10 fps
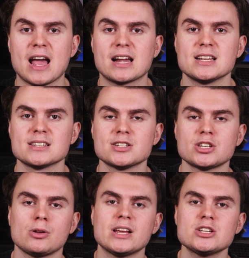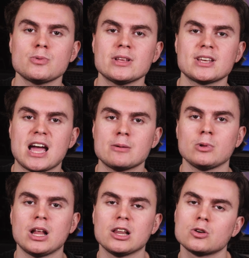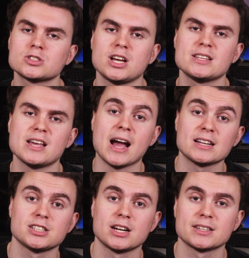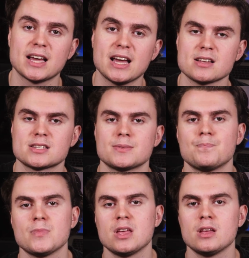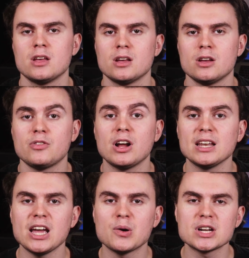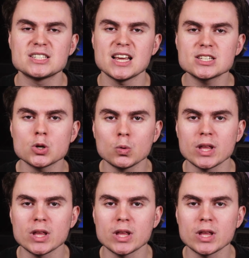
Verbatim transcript: access, and so I'll need to run the cable alongside the outside of the house. Finally, I want to test all